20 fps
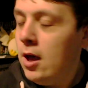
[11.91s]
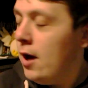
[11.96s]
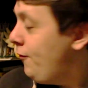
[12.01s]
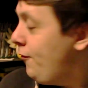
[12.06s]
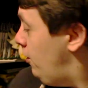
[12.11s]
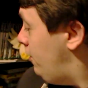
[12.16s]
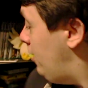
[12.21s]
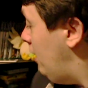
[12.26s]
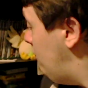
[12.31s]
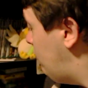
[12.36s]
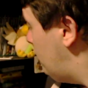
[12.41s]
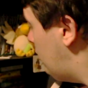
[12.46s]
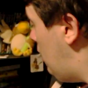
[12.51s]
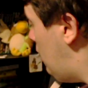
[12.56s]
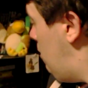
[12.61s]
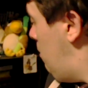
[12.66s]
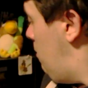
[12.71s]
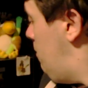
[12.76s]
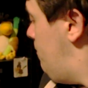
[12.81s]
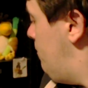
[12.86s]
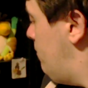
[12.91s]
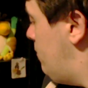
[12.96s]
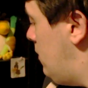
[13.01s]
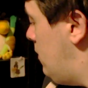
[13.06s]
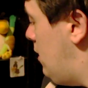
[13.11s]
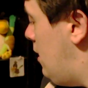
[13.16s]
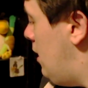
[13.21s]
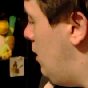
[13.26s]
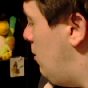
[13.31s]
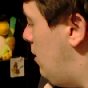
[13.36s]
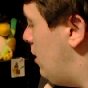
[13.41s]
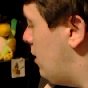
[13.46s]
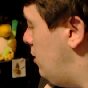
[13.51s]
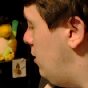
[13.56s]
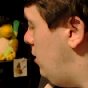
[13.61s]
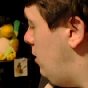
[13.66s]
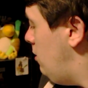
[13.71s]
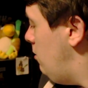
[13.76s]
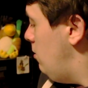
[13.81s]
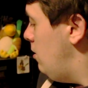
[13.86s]
A few days ago, I know what I
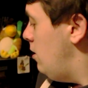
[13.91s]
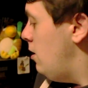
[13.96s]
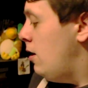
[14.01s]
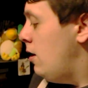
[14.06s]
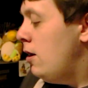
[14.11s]
can do.